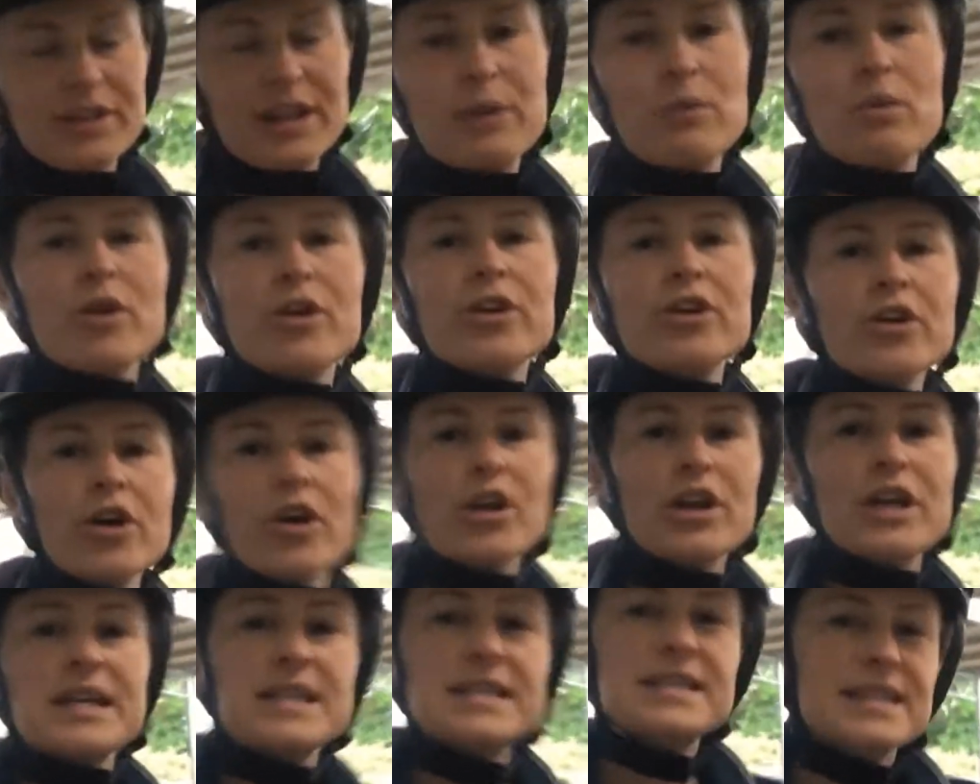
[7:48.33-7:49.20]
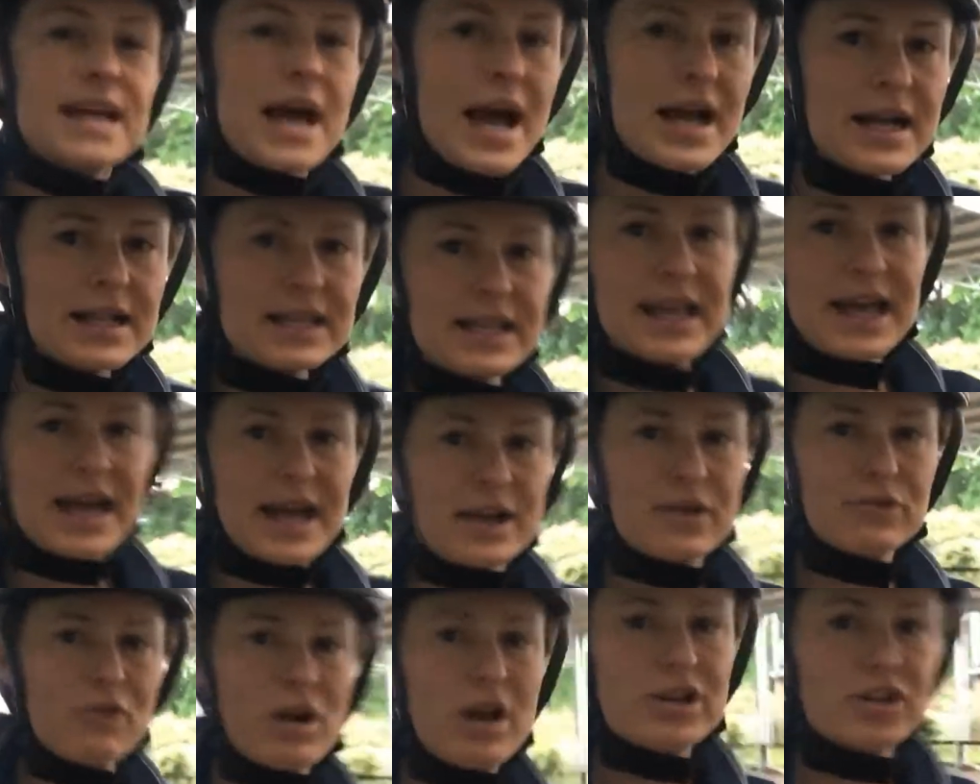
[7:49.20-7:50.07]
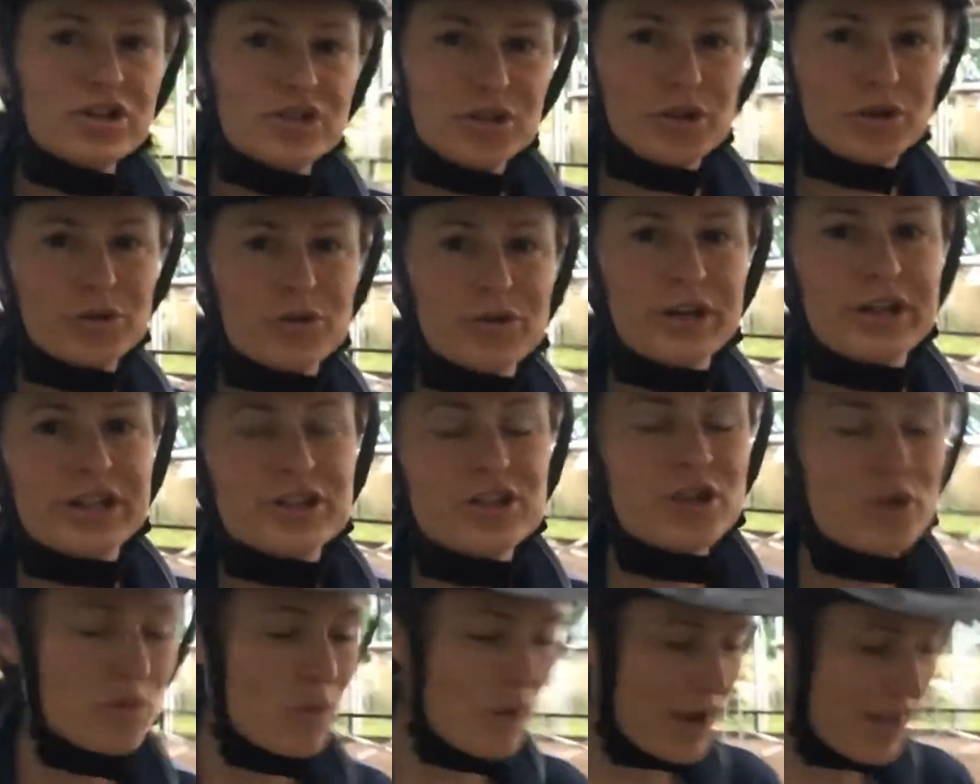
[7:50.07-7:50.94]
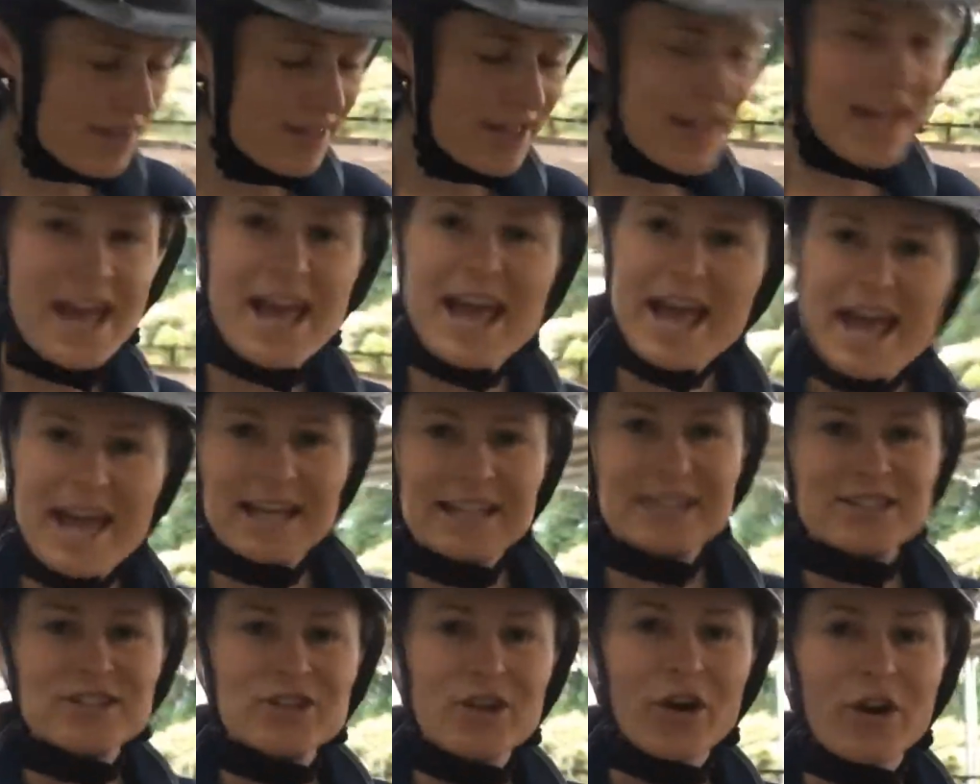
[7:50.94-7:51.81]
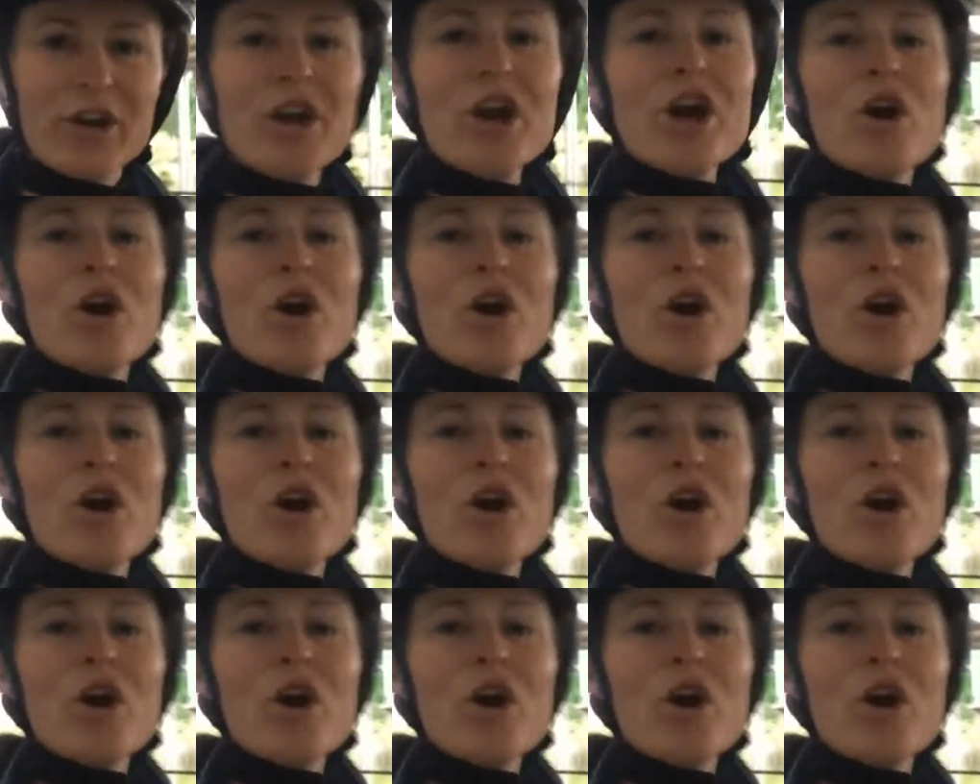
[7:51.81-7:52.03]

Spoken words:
They want to know exactly how to ride a shoulder in, so where their hands go,